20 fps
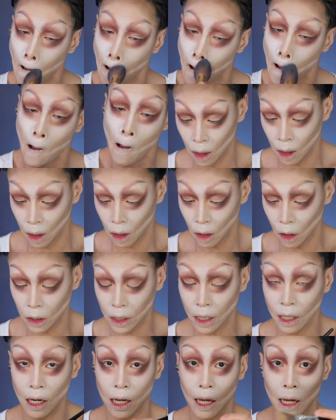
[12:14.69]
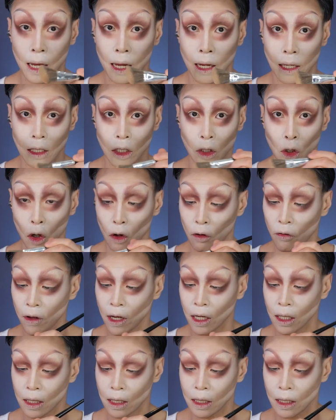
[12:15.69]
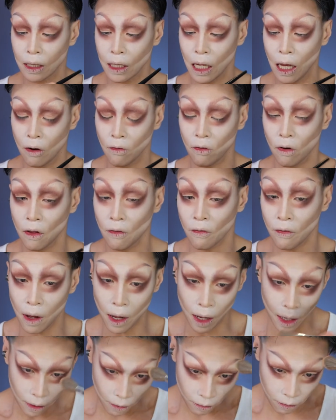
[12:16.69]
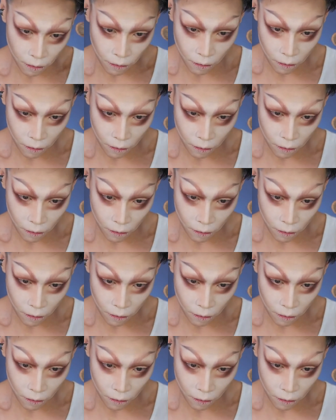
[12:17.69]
Deep brown. Using the Studio Fix N45.